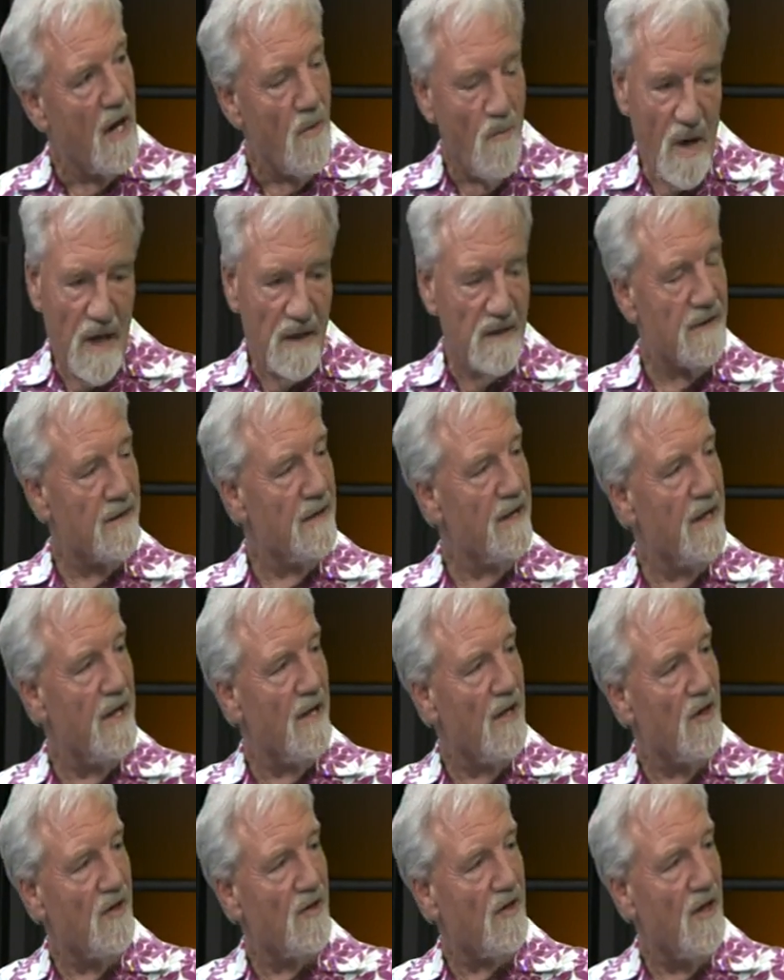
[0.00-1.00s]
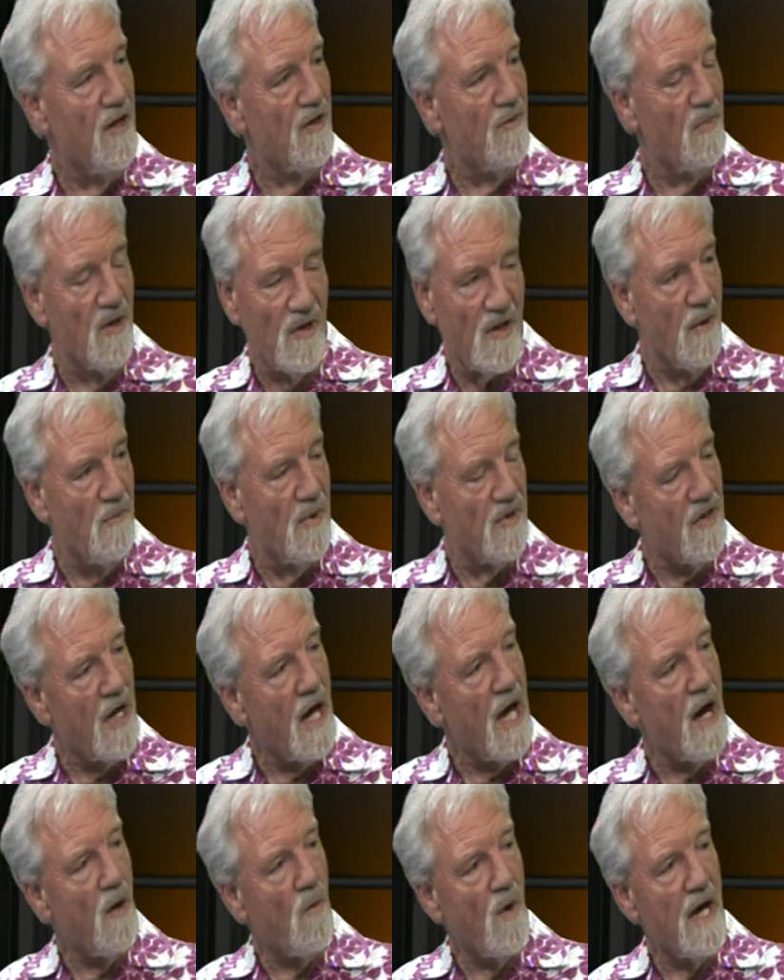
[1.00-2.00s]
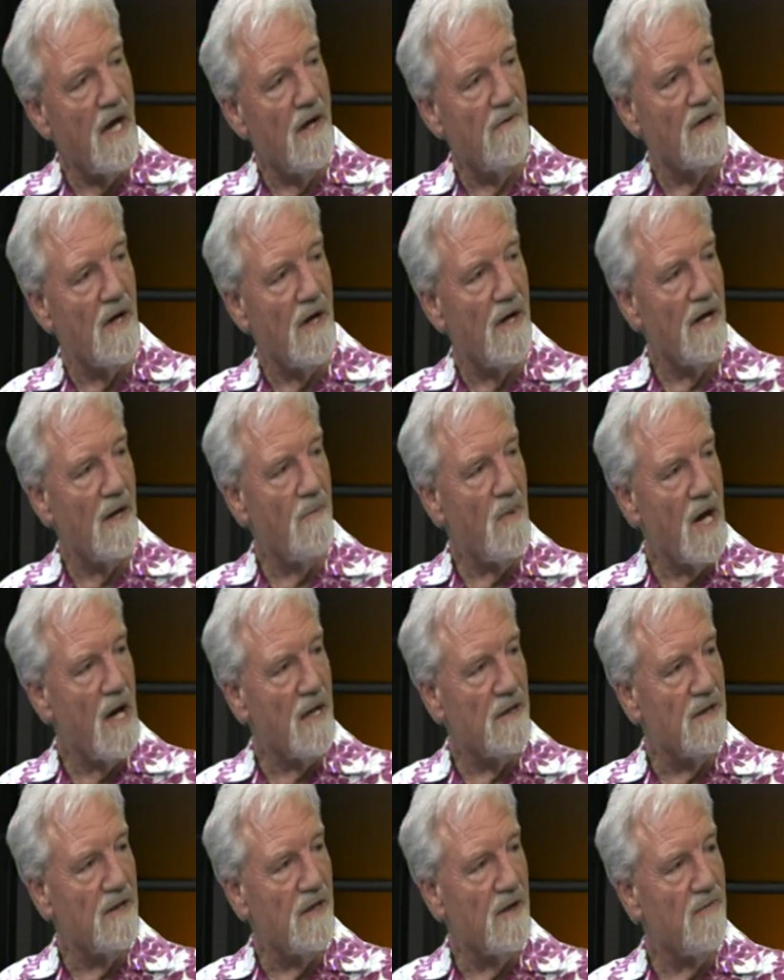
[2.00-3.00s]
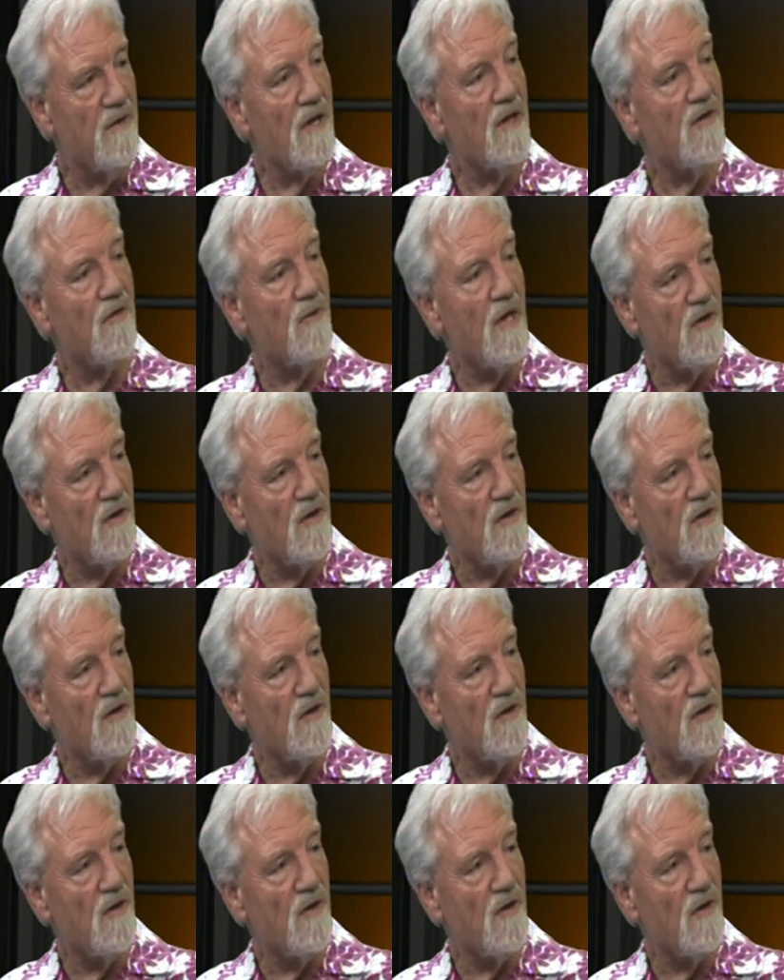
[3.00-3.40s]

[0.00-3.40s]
But it's, it's a bizarre way of going about it if that's,